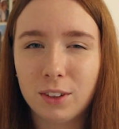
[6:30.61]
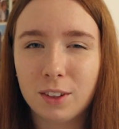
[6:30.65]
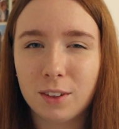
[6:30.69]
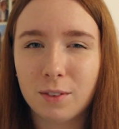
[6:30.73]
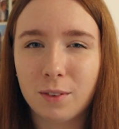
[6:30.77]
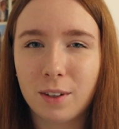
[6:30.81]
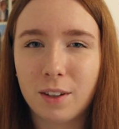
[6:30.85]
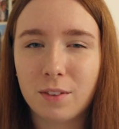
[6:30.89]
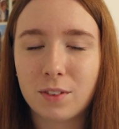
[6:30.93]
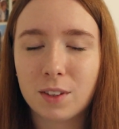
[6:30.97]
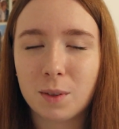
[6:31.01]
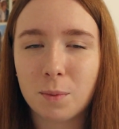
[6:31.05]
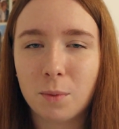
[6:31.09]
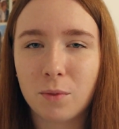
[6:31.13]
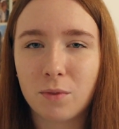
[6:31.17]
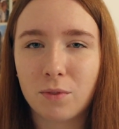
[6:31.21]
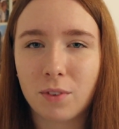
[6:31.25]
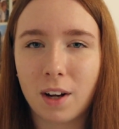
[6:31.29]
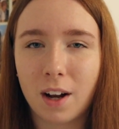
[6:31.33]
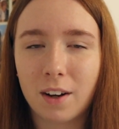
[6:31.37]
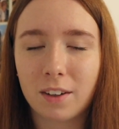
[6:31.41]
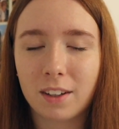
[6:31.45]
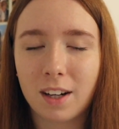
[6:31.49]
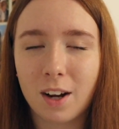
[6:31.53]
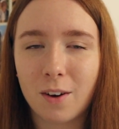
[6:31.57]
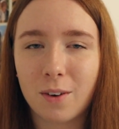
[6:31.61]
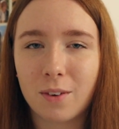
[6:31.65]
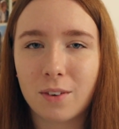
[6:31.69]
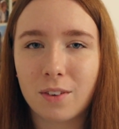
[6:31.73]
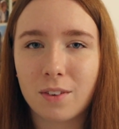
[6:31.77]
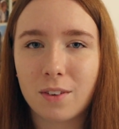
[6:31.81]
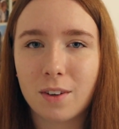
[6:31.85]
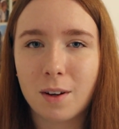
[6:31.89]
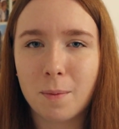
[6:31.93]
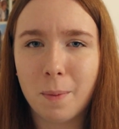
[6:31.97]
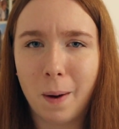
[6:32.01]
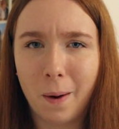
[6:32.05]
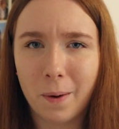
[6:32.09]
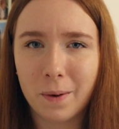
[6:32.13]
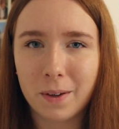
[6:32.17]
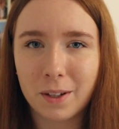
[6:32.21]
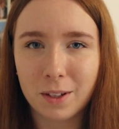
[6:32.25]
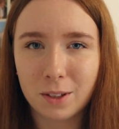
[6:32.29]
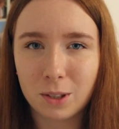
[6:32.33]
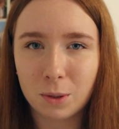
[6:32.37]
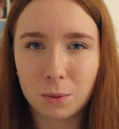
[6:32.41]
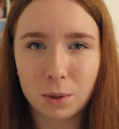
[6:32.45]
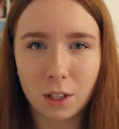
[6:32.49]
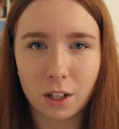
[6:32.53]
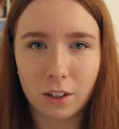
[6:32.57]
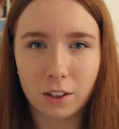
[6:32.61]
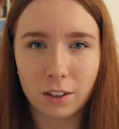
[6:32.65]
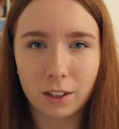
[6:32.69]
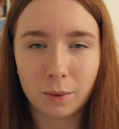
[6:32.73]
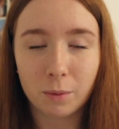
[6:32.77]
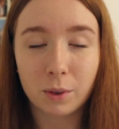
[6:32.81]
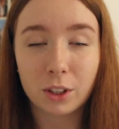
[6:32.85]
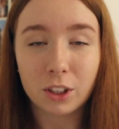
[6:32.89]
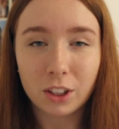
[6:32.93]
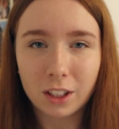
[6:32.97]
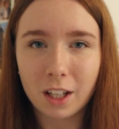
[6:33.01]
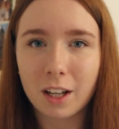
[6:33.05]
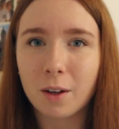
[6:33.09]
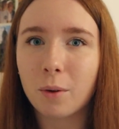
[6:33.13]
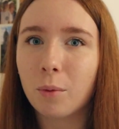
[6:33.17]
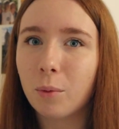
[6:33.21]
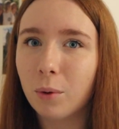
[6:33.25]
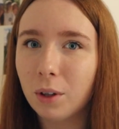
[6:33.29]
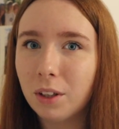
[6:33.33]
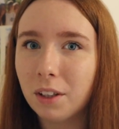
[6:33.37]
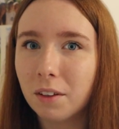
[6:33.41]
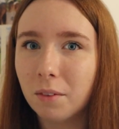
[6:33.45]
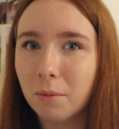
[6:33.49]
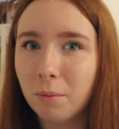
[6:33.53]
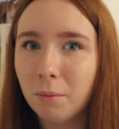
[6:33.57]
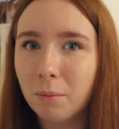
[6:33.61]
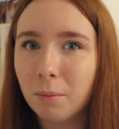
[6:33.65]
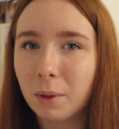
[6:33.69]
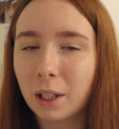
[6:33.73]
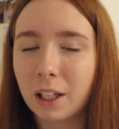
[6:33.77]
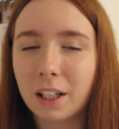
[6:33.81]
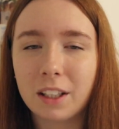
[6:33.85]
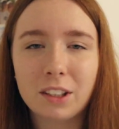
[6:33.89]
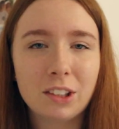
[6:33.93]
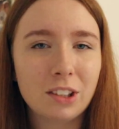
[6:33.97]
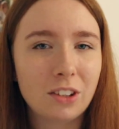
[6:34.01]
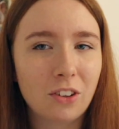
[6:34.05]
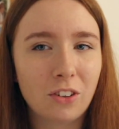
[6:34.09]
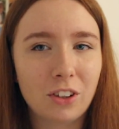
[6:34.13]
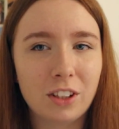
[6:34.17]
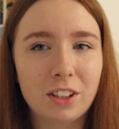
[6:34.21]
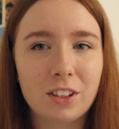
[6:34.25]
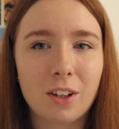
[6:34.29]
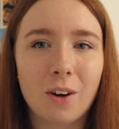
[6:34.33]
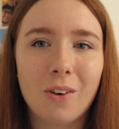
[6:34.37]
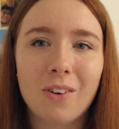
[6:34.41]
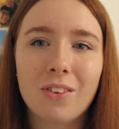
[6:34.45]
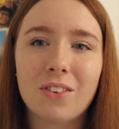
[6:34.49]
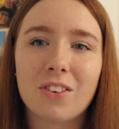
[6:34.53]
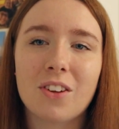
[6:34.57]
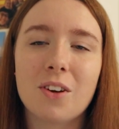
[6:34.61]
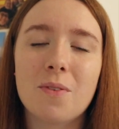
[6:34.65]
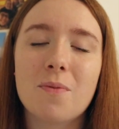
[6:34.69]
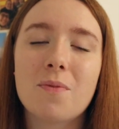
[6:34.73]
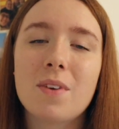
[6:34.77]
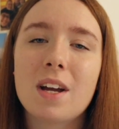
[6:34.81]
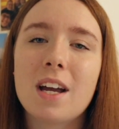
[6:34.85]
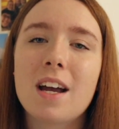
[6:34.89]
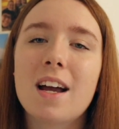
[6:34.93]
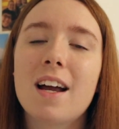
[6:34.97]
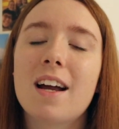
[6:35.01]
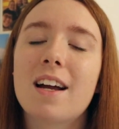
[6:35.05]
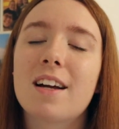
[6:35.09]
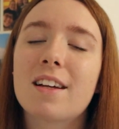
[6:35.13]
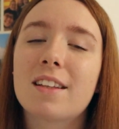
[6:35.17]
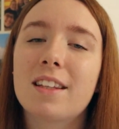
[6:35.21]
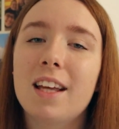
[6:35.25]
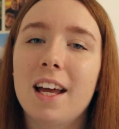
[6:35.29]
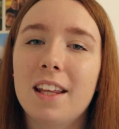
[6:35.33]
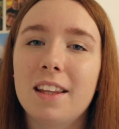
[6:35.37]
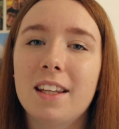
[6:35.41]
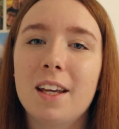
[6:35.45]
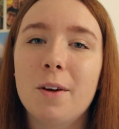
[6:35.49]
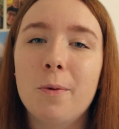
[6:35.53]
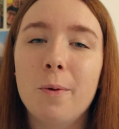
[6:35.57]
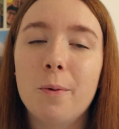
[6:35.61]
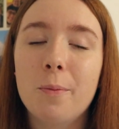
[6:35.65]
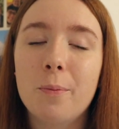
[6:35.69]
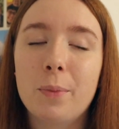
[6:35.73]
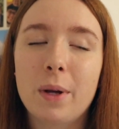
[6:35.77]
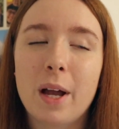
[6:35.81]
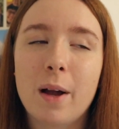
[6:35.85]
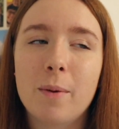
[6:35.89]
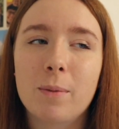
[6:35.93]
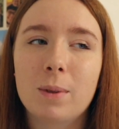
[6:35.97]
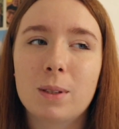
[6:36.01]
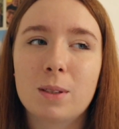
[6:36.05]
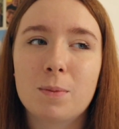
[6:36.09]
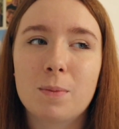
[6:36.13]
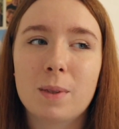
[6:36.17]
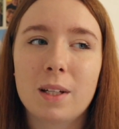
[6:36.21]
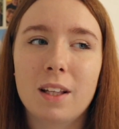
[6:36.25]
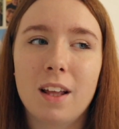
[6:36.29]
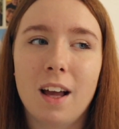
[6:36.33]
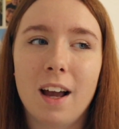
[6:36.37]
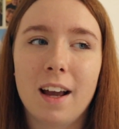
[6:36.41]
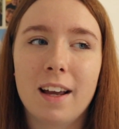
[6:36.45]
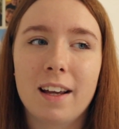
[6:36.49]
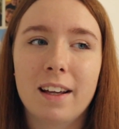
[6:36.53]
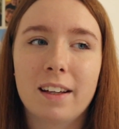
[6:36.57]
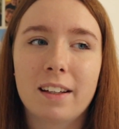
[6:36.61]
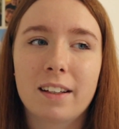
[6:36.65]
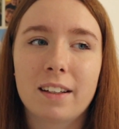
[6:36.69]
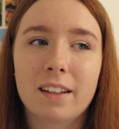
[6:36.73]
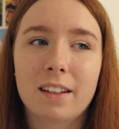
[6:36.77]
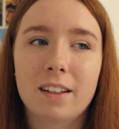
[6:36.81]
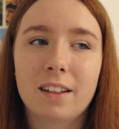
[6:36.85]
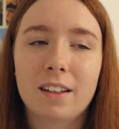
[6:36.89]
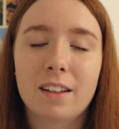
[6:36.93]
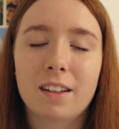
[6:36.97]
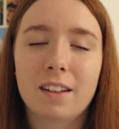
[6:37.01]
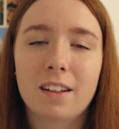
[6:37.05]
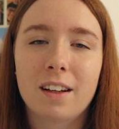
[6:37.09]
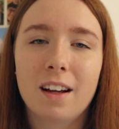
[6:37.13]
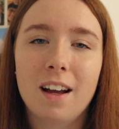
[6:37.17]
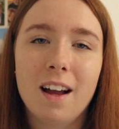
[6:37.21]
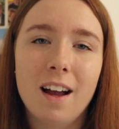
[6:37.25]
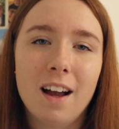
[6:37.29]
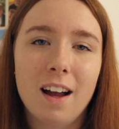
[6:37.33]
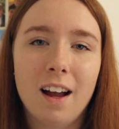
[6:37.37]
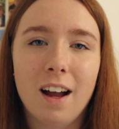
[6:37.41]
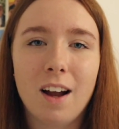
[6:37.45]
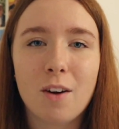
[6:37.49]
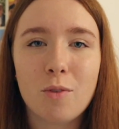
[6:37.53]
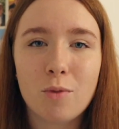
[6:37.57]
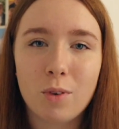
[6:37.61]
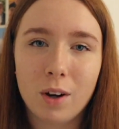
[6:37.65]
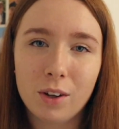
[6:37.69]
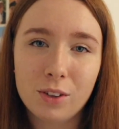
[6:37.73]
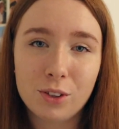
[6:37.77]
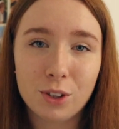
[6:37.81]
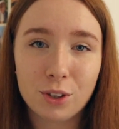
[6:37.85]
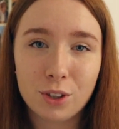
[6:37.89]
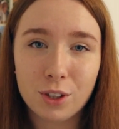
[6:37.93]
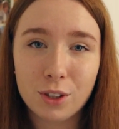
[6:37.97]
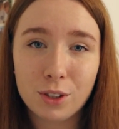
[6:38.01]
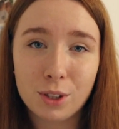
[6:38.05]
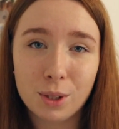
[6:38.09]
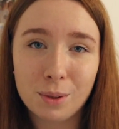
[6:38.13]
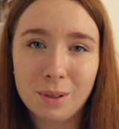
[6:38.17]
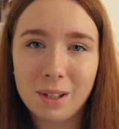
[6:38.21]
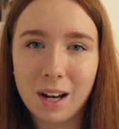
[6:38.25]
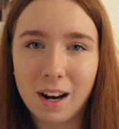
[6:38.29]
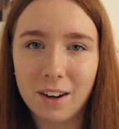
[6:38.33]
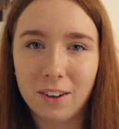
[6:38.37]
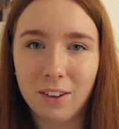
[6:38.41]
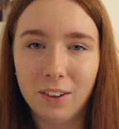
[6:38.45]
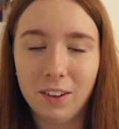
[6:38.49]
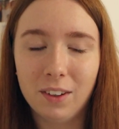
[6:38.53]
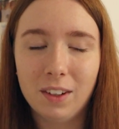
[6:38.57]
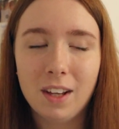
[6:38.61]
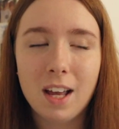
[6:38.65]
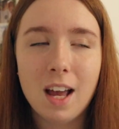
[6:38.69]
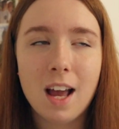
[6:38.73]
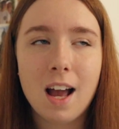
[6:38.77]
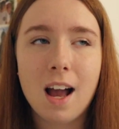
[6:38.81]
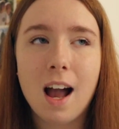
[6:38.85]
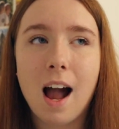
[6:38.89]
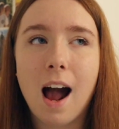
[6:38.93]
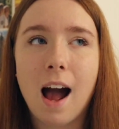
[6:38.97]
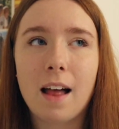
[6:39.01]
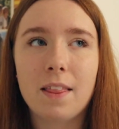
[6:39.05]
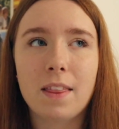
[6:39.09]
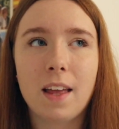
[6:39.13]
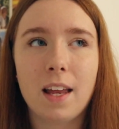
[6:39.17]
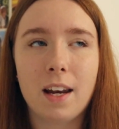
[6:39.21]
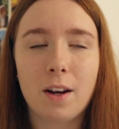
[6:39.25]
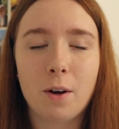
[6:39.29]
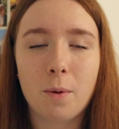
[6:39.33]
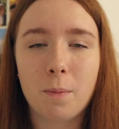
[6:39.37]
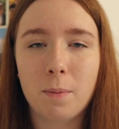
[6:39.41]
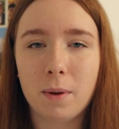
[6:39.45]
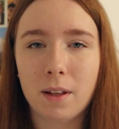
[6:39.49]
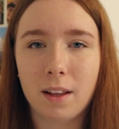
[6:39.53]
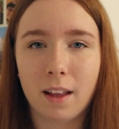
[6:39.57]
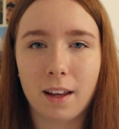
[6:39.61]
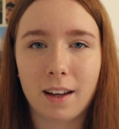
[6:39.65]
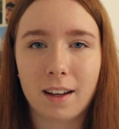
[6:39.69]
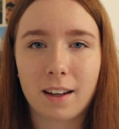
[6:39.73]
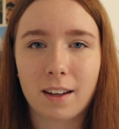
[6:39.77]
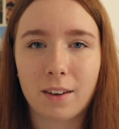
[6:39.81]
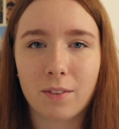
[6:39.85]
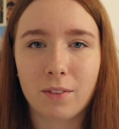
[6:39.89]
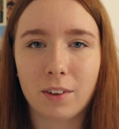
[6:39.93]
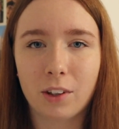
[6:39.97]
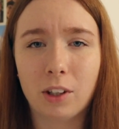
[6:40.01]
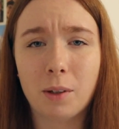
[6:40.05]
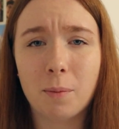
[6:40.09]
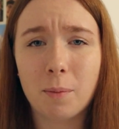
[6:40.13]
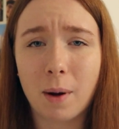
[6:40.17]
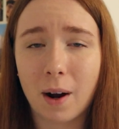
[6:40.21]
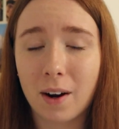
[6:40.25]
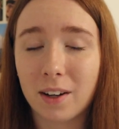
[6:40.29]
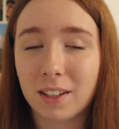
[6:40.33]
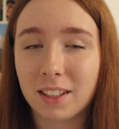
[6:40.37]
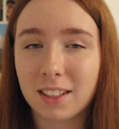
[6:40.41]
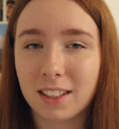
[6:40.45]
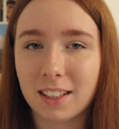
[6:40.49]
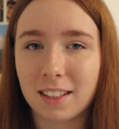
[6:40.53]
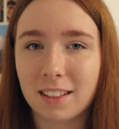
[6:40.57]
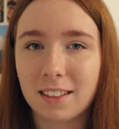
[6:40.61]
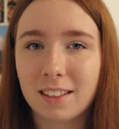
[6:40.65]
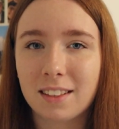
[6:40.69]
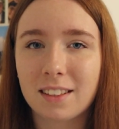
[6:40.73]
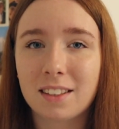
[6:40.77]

So if someone found out about a YouTube channel, which they wouldn't because she'd already told them, then they wouldn't be able to be like, ha, I found your YouTube channel, and then it would be like really embarrassing.